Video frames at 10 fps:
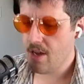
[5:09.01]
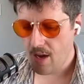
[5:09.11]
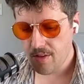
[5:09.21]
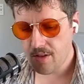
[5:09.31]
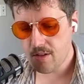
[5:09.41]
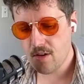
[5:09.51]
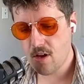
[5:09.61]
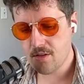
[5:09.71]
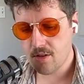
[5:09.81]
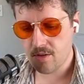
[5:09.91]
And this is
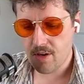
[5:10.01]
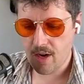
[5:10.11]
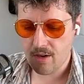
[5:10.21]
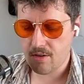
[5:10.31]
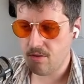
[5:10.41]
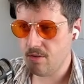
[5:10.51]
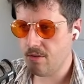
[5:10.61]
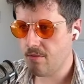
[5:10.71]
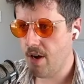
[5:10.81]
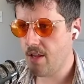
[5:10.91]
also kind of cool,
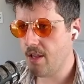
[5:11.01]
right?